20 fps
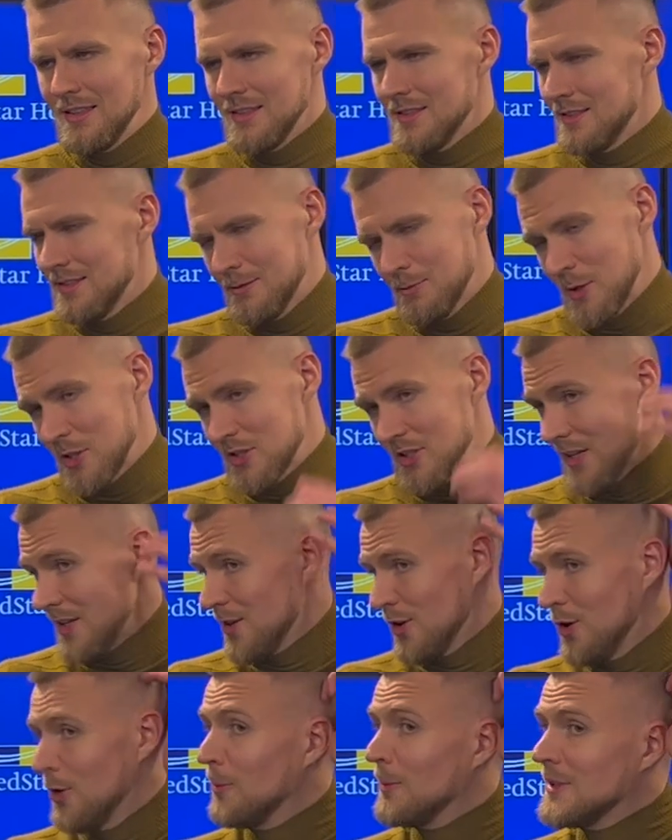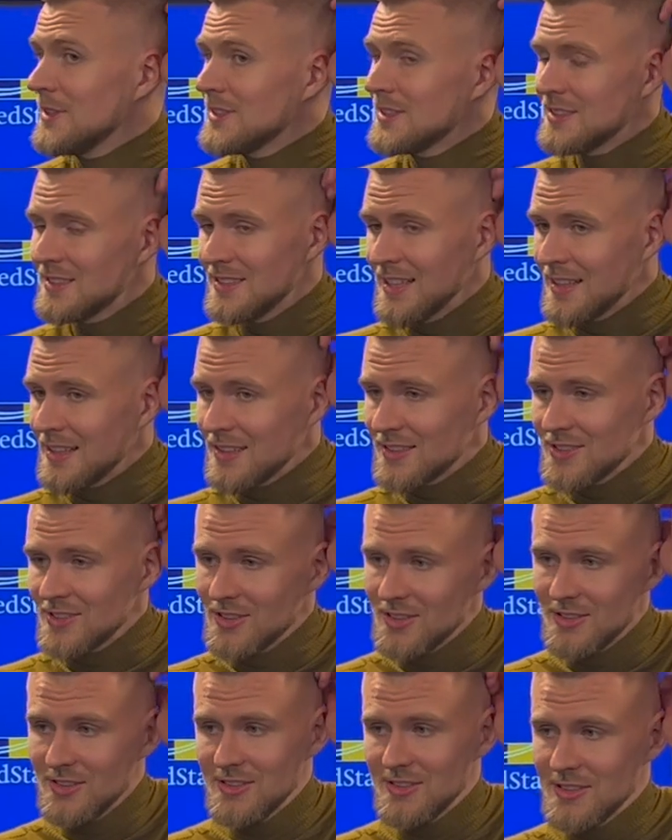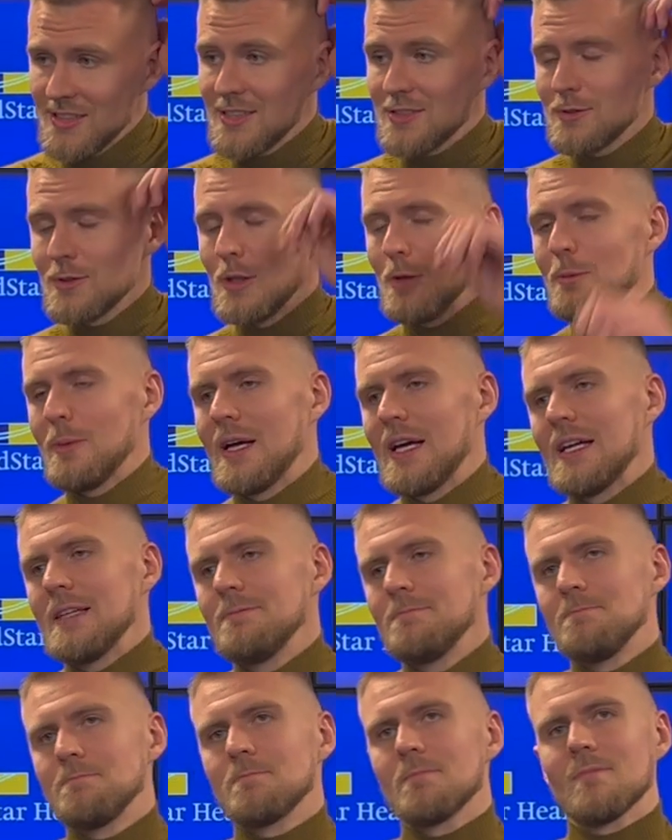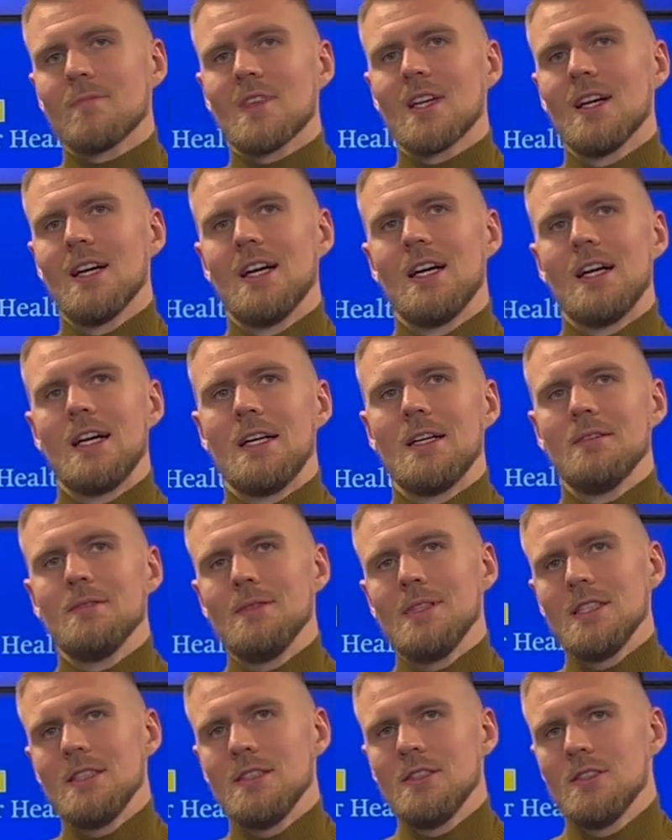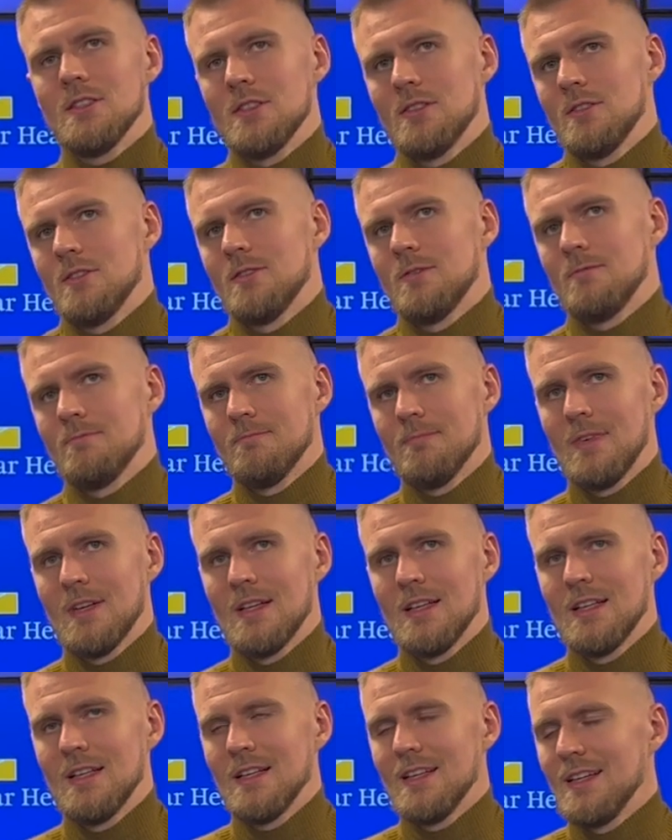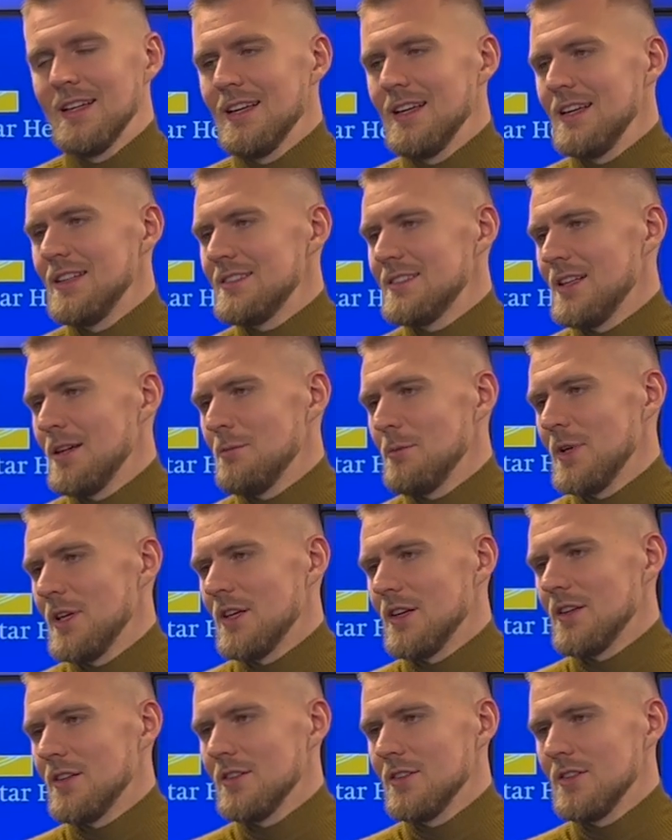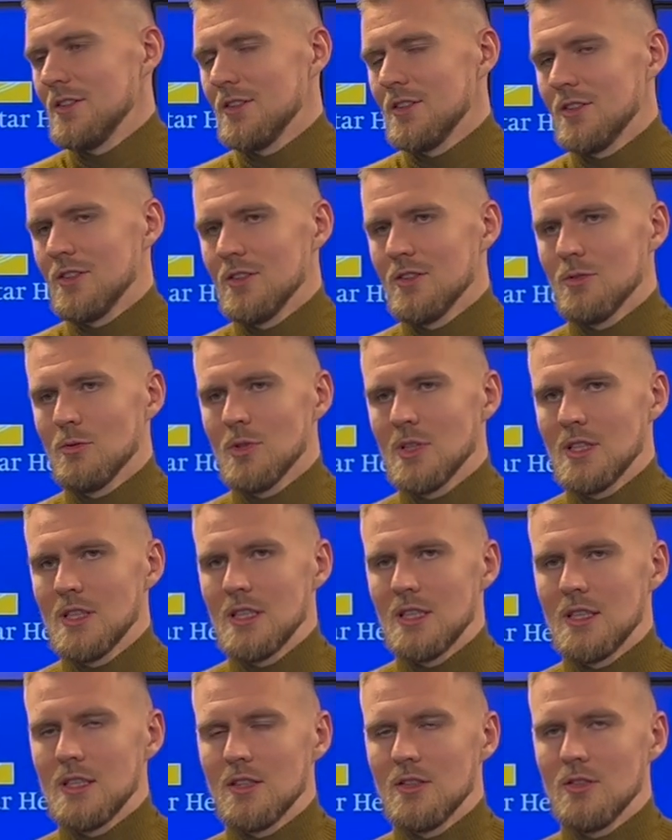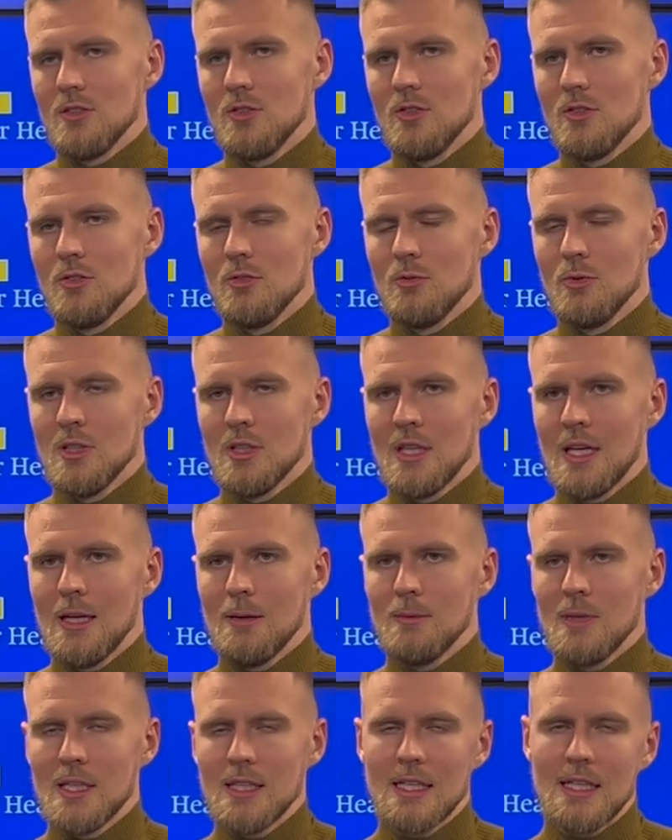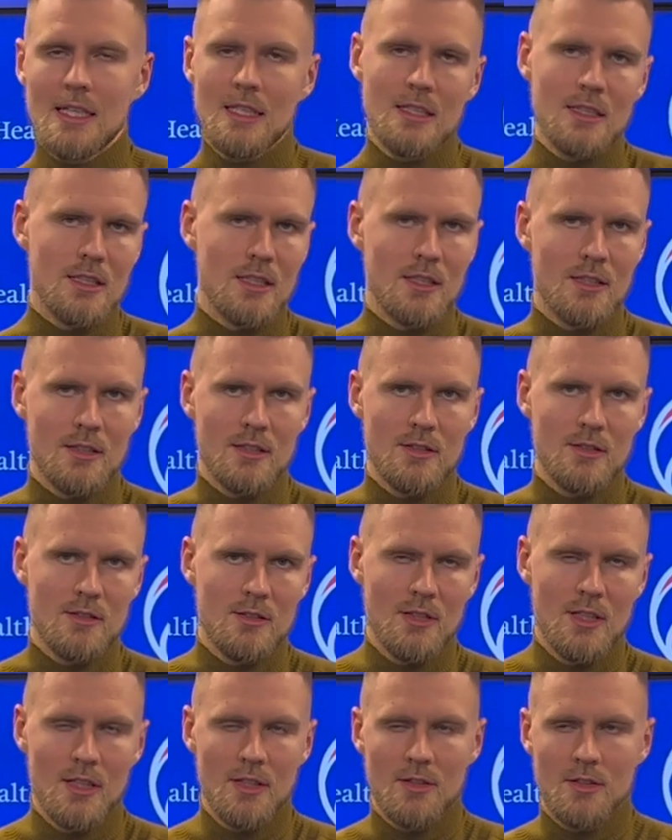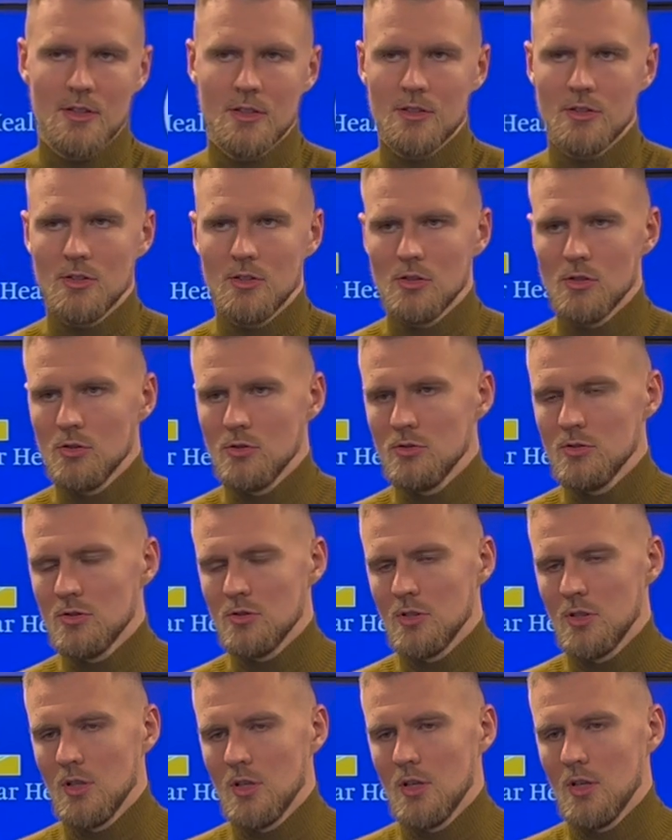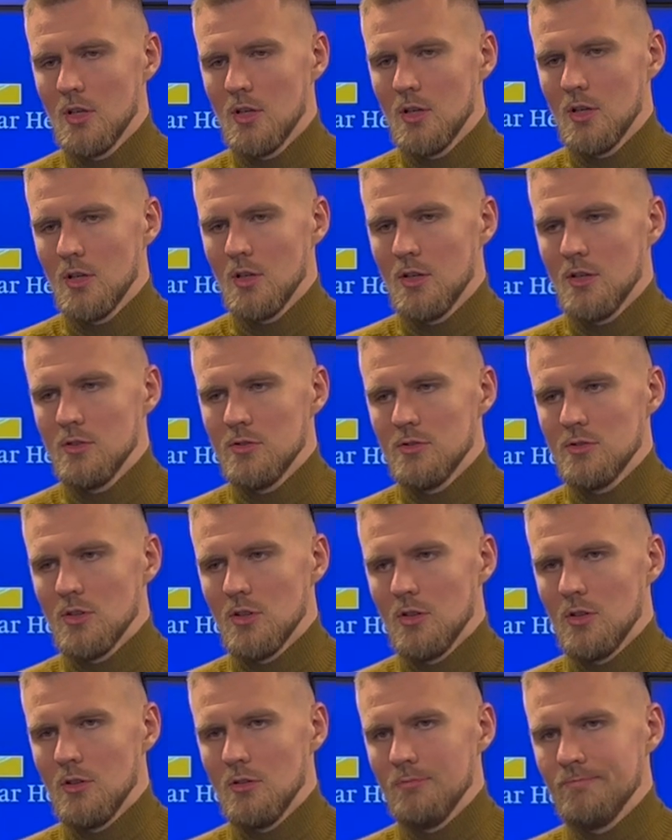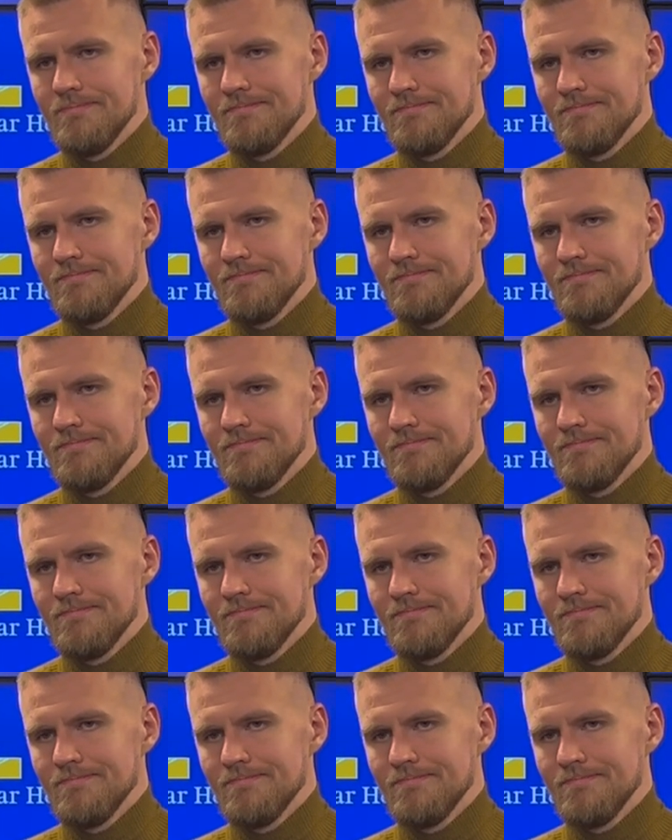especially at home, it stings. You know, it stings real bad. Um, that. It's N B A, you know, one day you, you win game like that, and then the other day you lose. So,